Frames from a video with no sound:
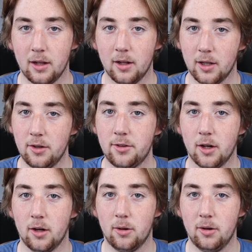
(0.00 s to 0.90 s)
let's
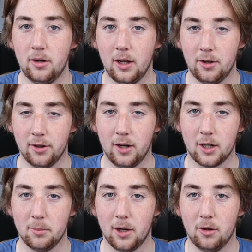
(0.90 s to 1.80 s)
go and talk
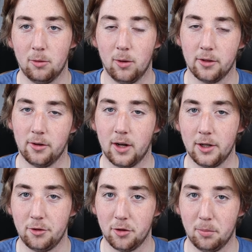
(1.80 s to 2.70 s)
about whether or not
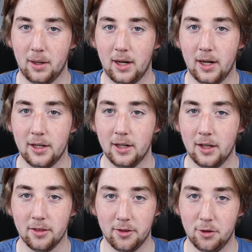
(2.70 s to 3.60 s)
you should buy
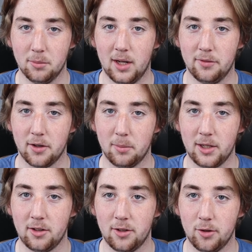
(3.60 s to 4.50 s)
the new Mavic
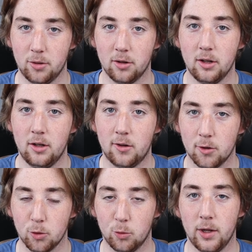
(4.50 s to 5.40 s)
Mini 2
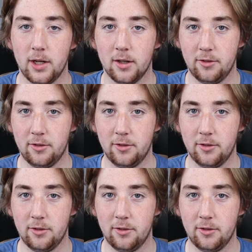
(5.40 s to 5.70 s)
or wait a